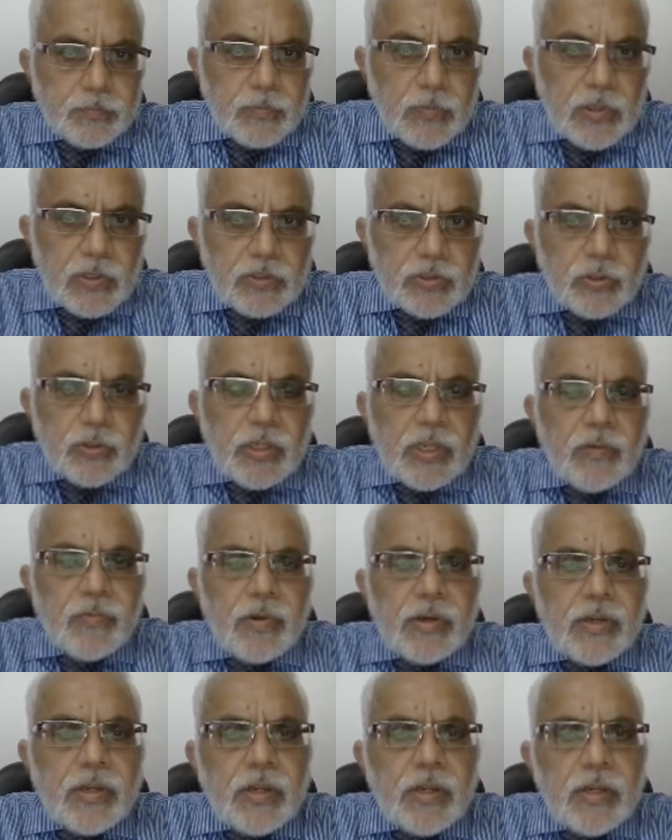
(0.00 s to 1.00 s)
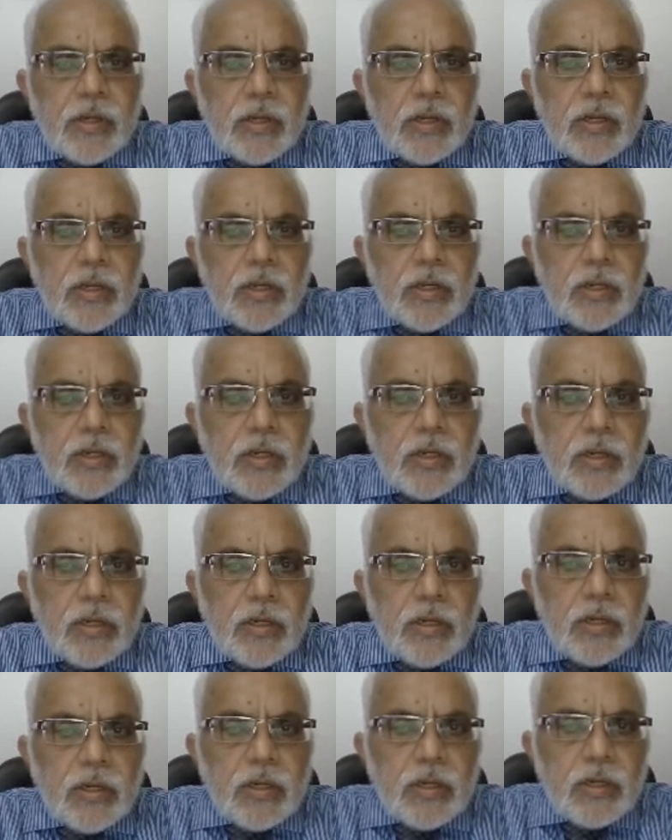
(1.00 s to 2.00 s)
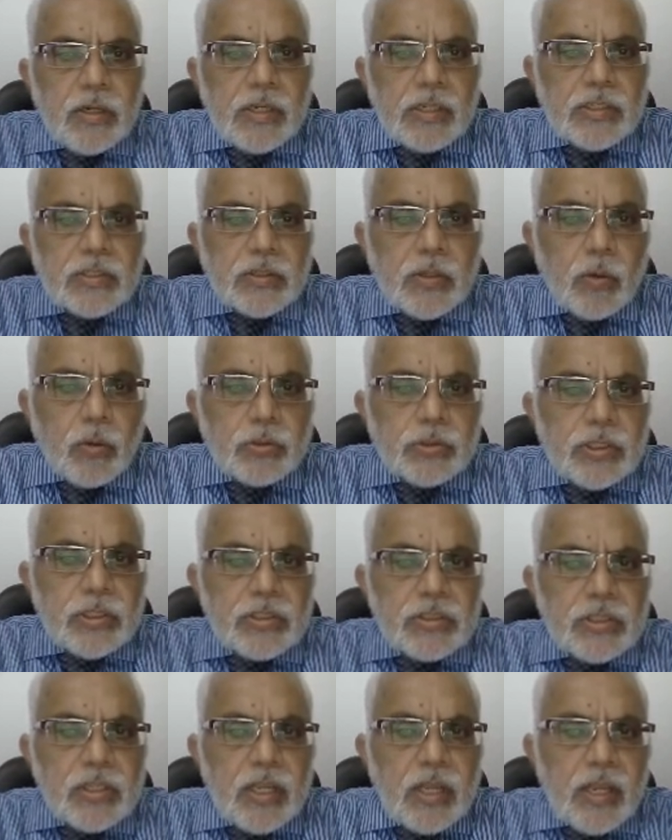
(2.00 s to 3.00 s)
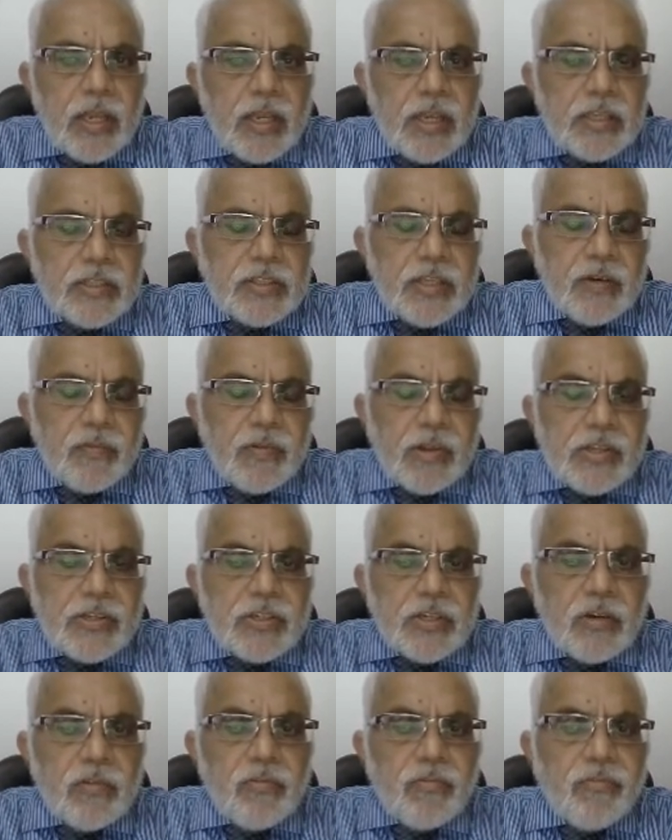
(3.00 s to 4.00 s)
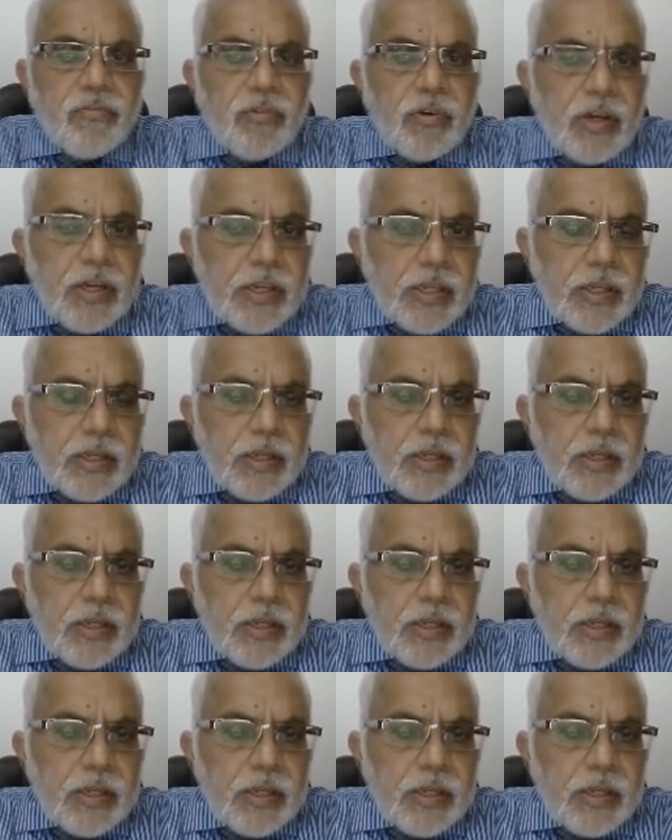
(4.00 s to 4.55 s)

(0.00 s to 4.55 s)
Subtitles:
So the inventor discloses his invention fully.